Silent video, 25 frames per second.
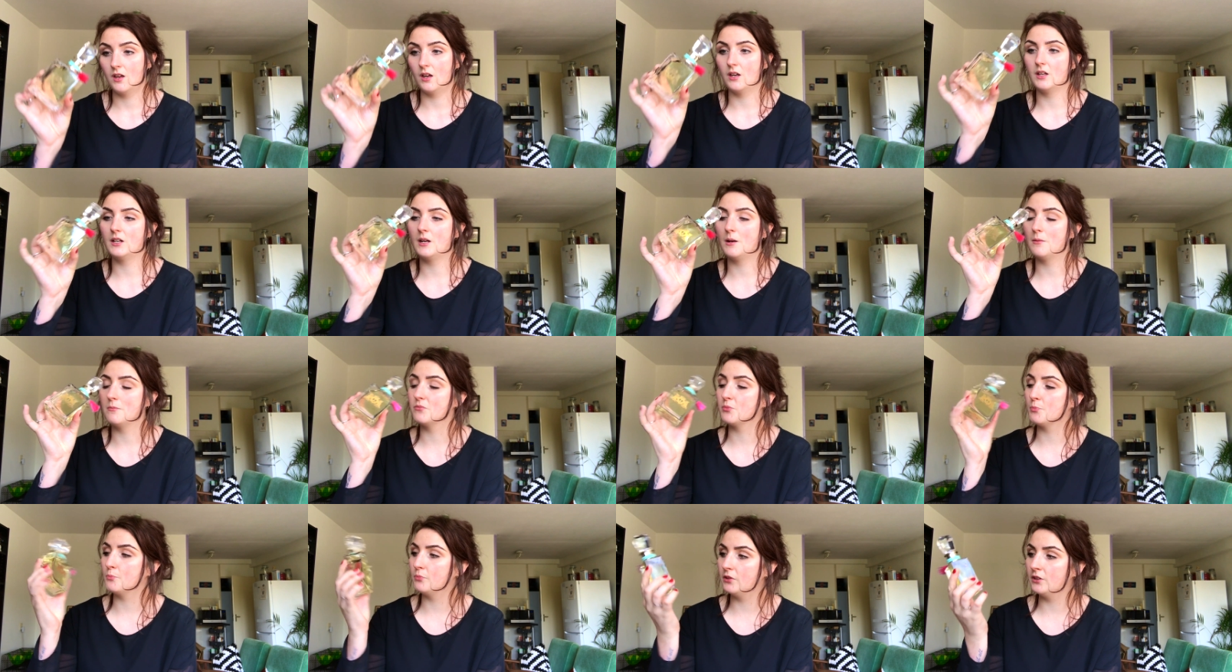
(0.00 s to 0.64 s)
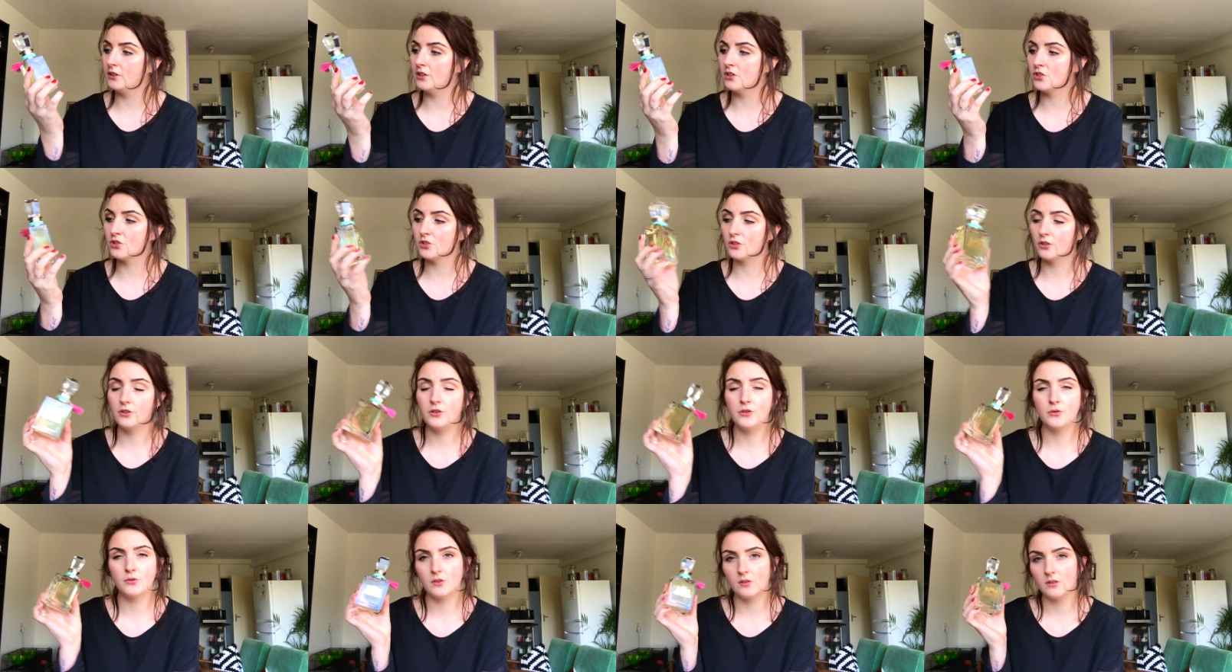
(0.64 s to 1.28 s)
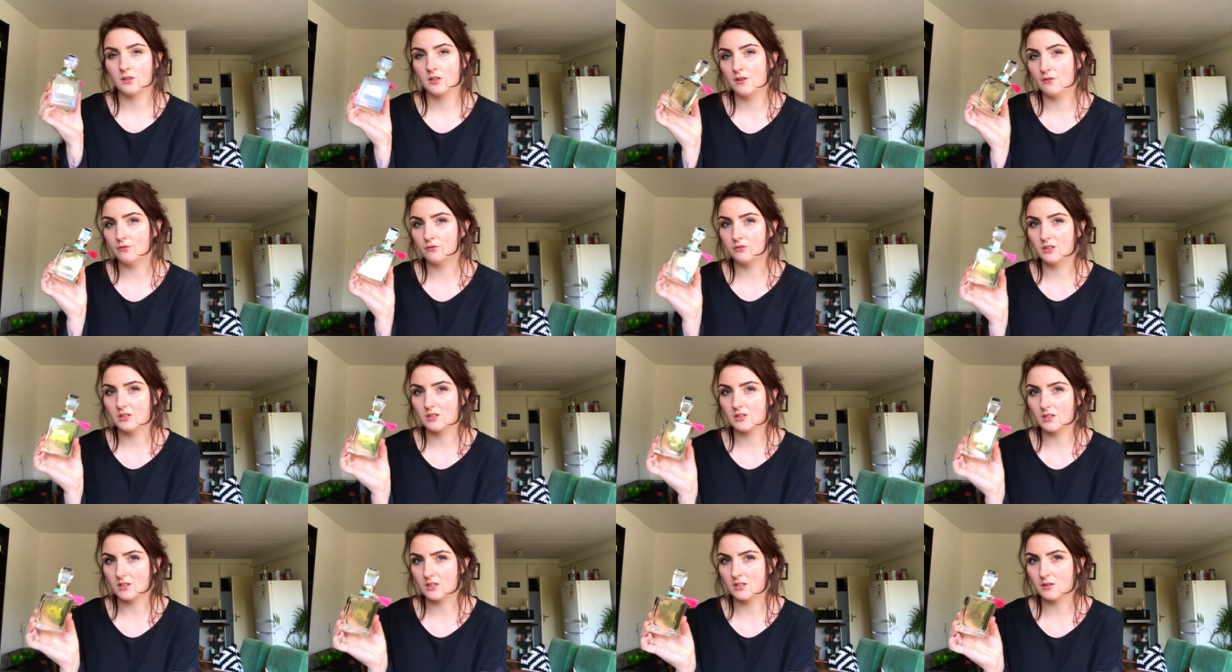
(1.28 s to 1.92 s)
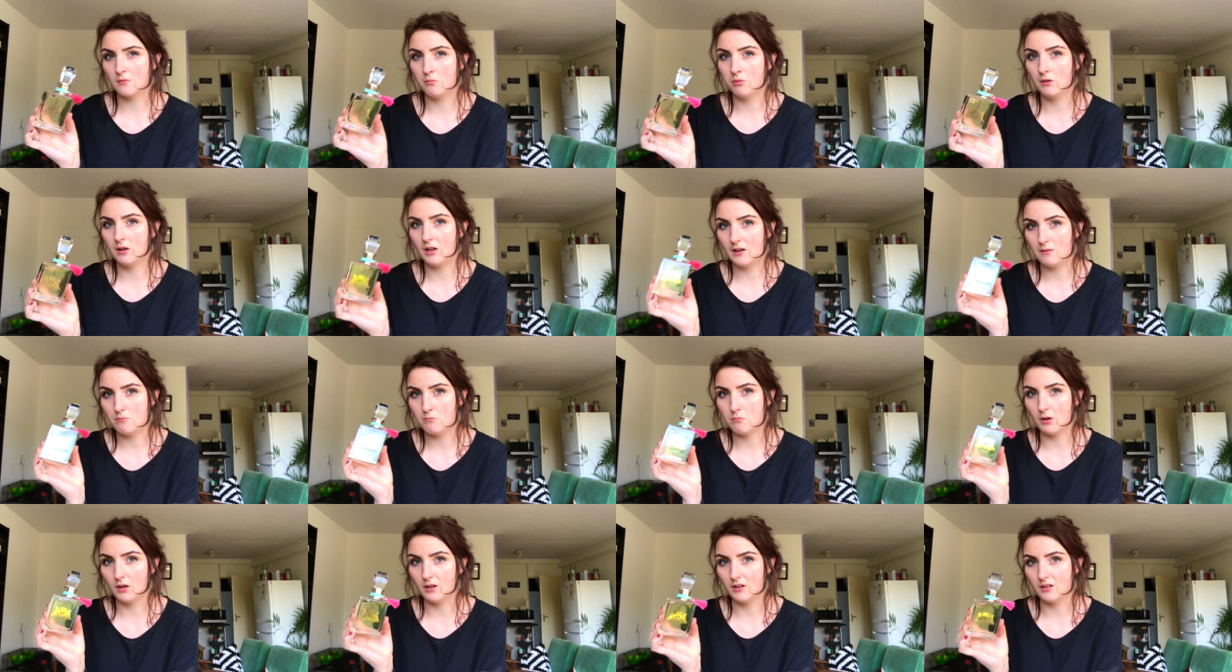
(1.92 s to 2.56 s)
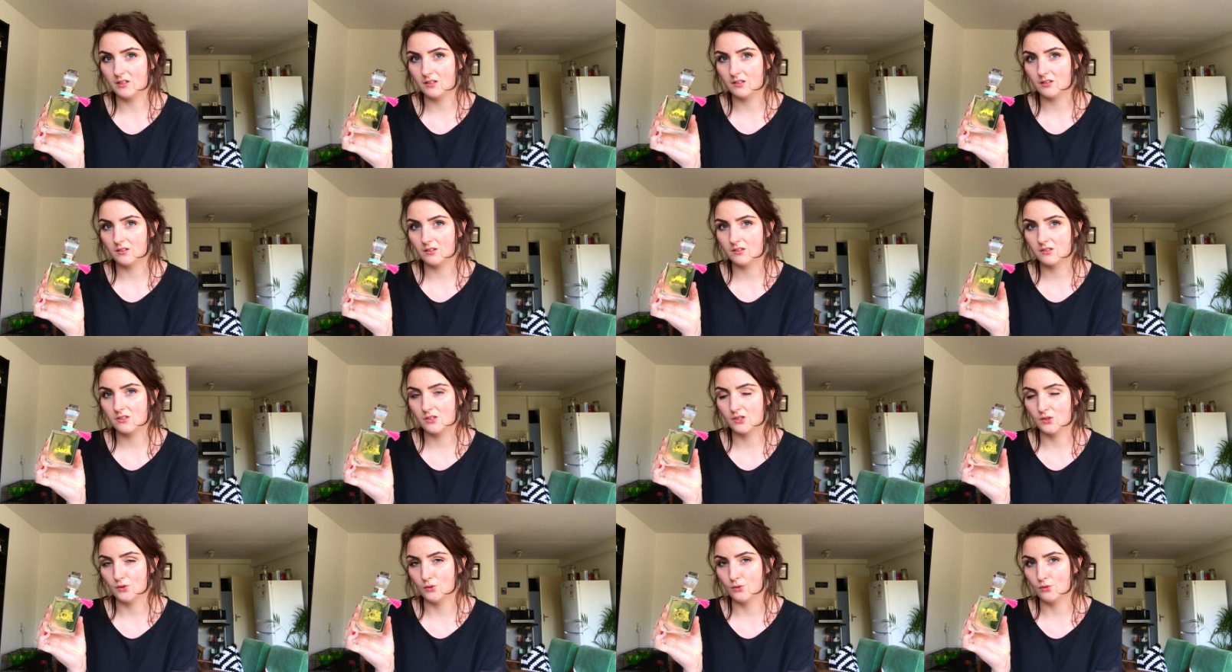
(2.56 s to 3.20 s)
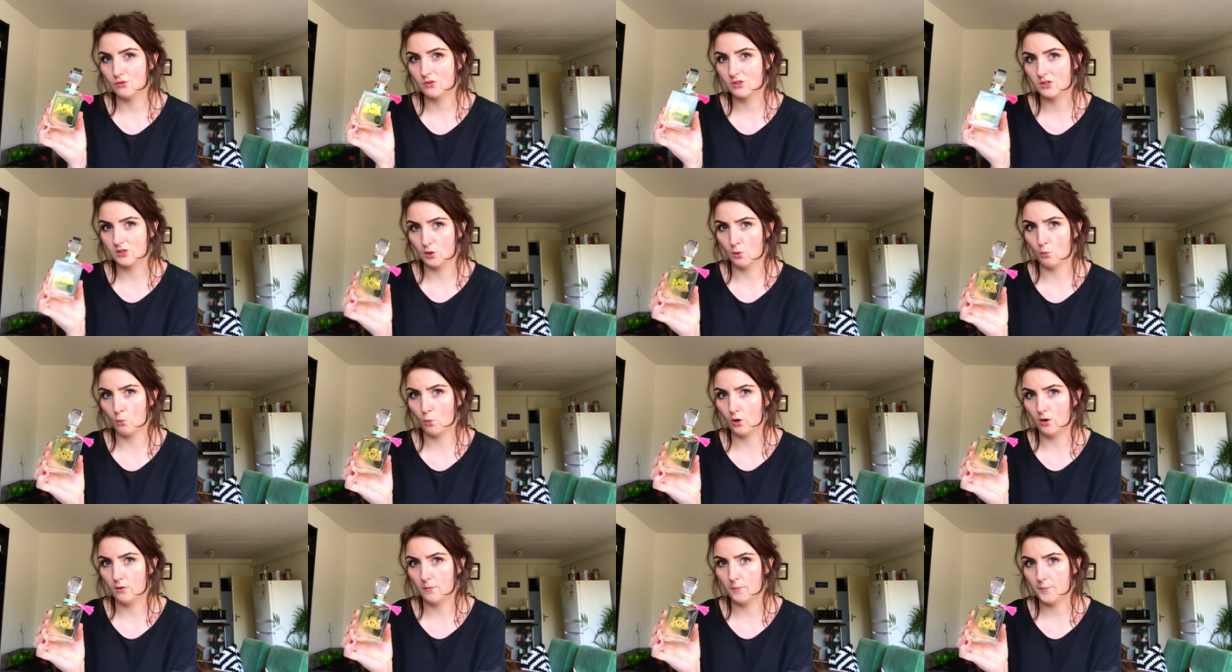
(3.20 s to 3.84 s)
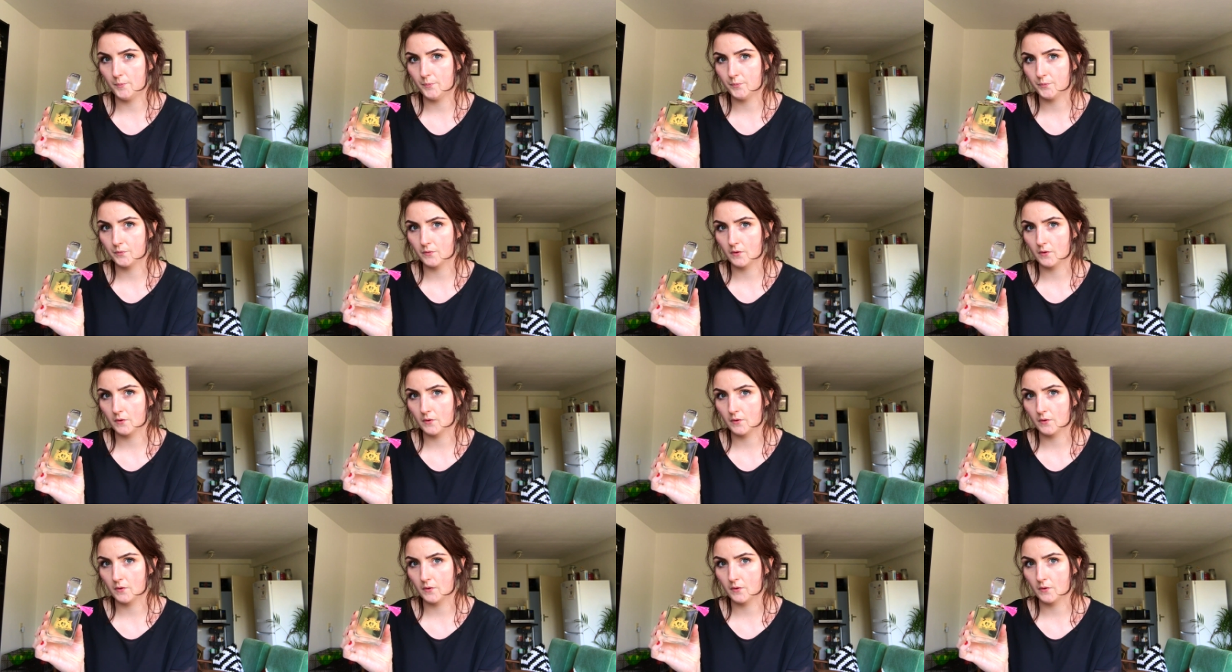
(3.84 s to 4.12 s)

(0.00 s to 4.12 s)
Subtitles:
And I'm pretty sure you can give this as a blind buy to someone,